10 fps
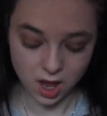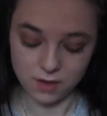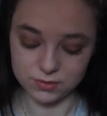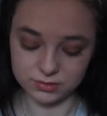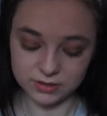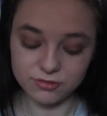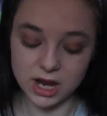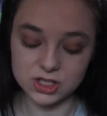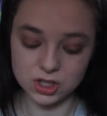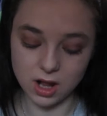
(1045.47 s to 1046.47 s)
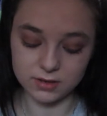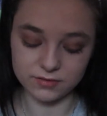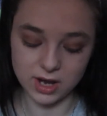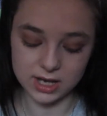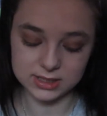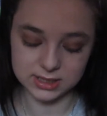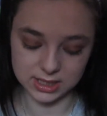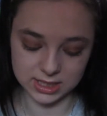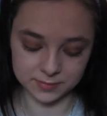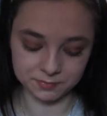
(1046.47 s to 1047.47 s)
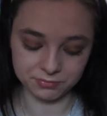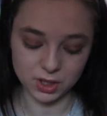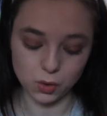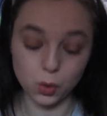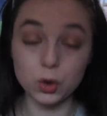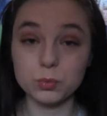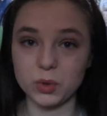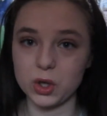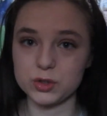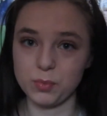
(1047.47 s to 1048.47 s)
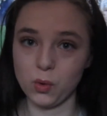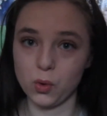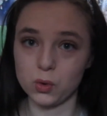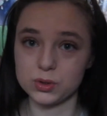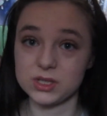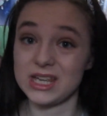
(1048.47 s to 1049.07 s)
for refreshed clarified skin, unblocks pores.